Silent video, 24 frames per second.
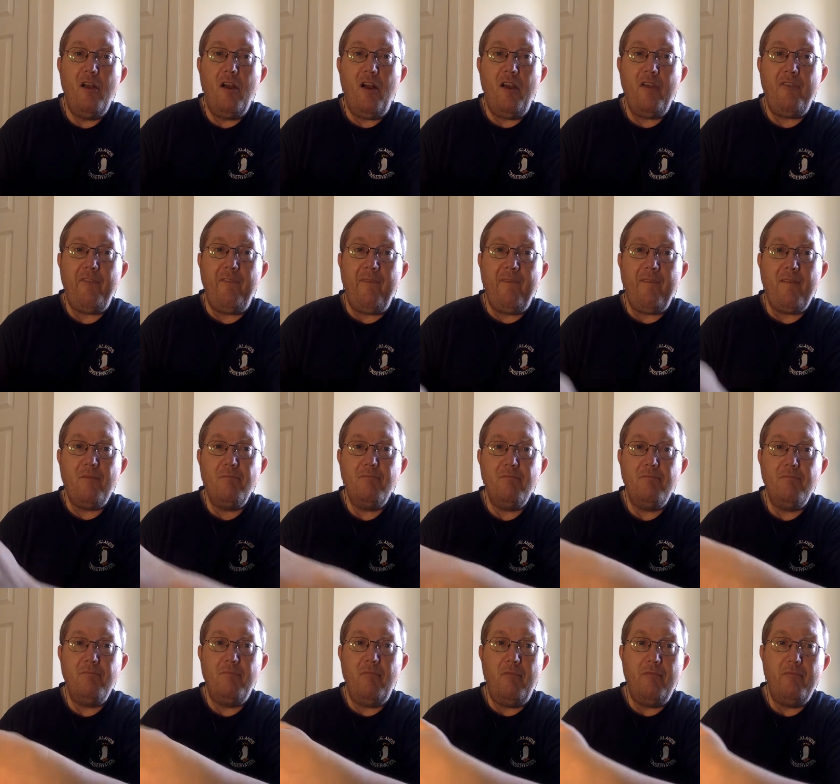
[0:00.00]
I think
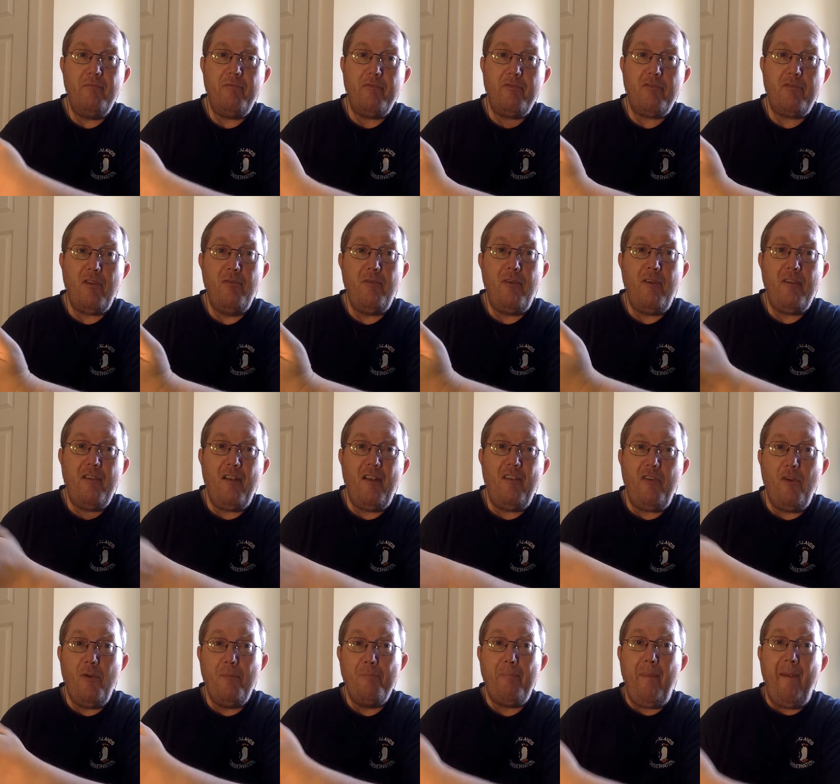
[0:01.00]
for some reason I
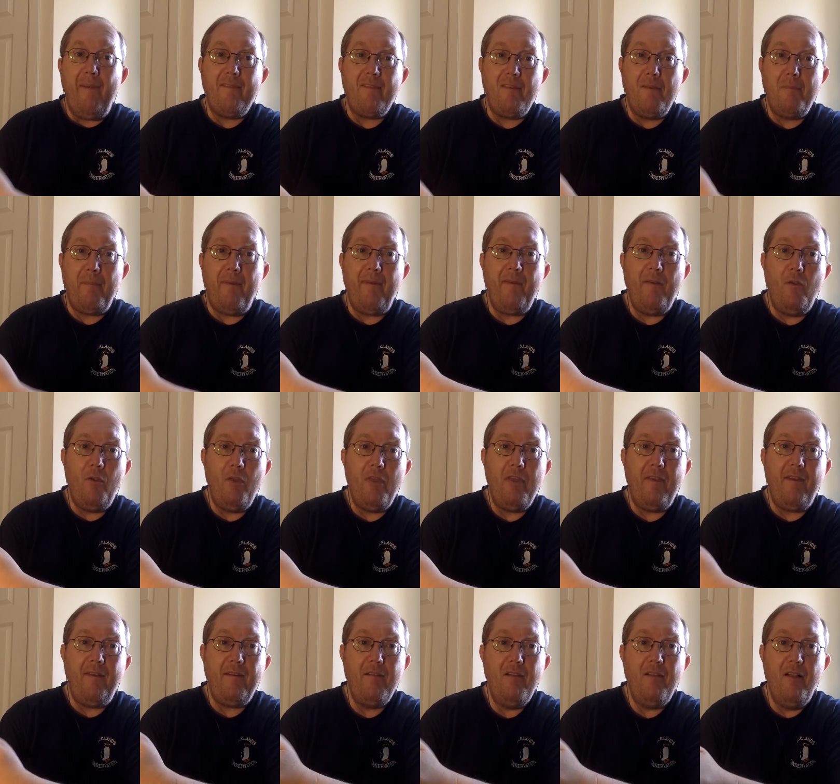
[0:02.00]
feel better being on
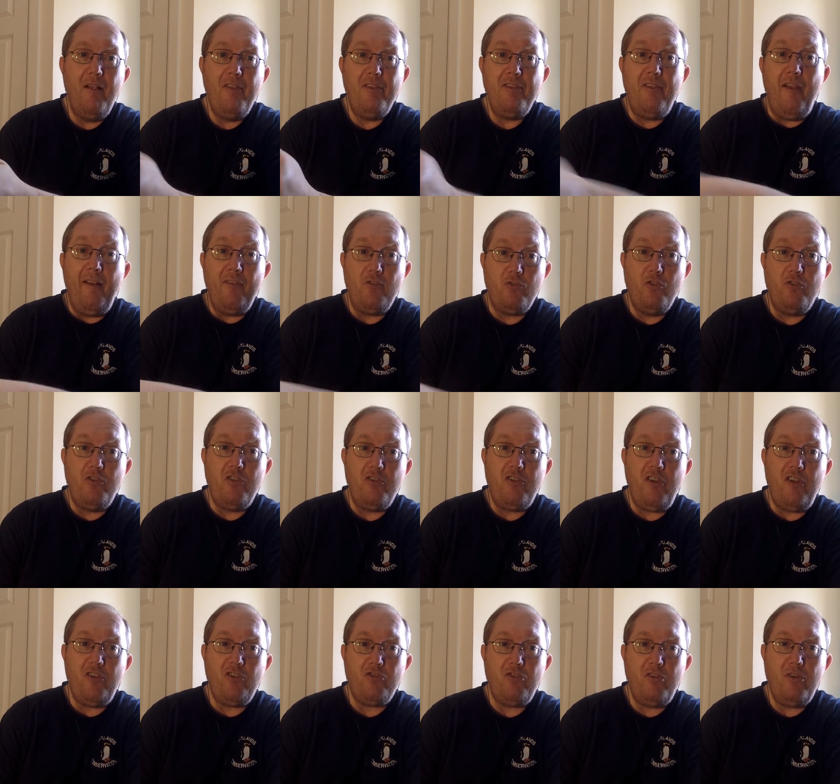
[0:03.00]
the natural
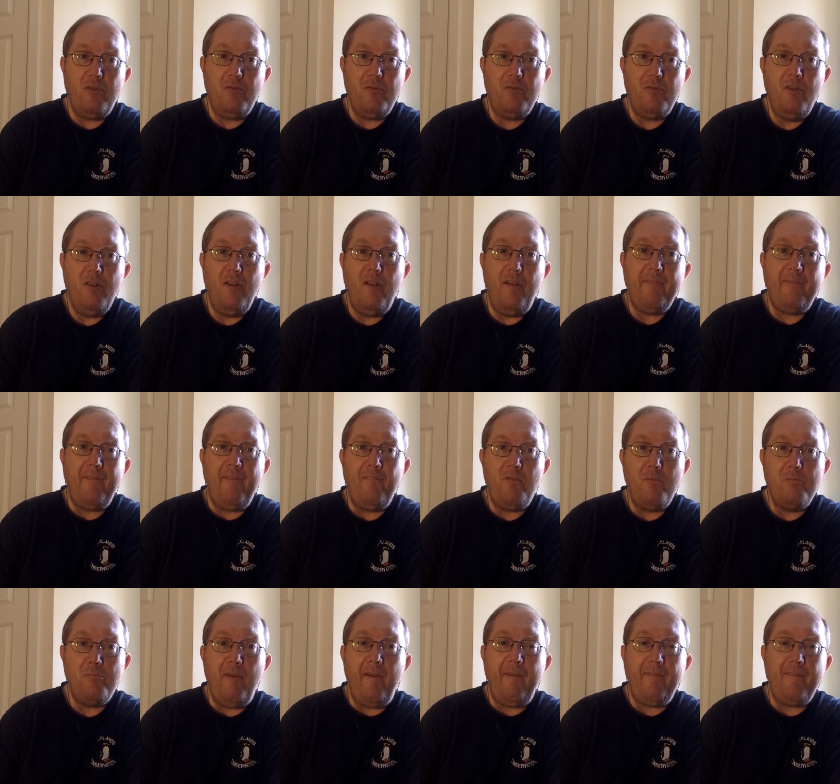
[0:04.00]
testosterone I get
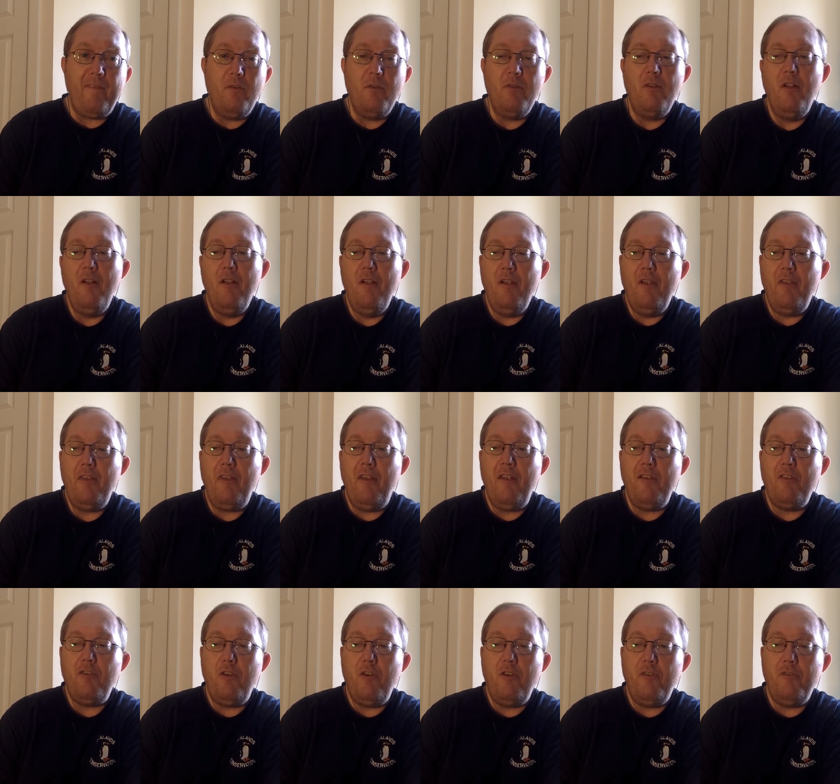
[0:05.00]
from Pregnyl than
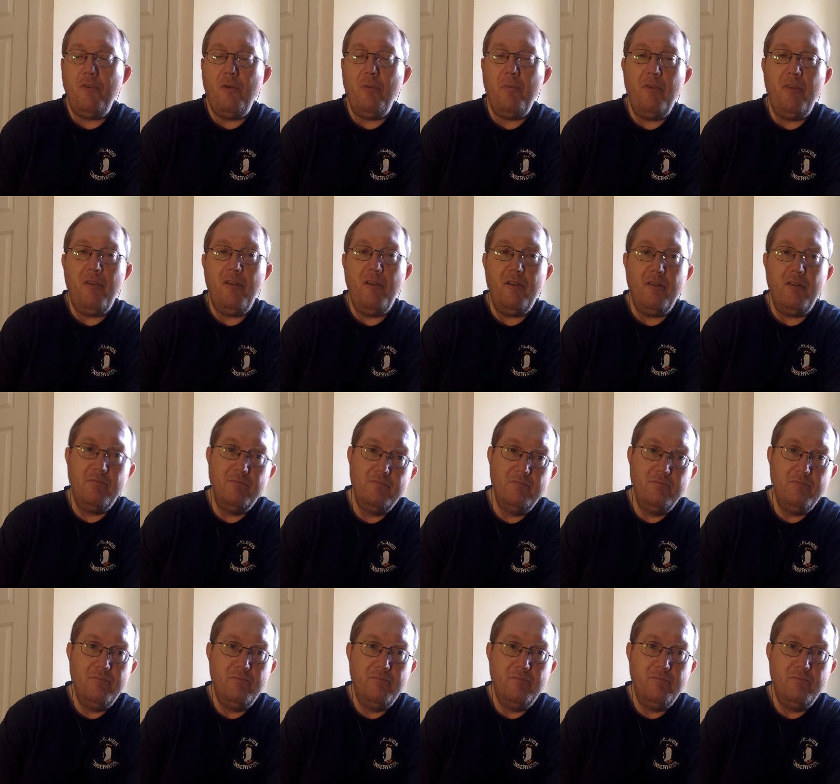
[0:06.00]
I do from the,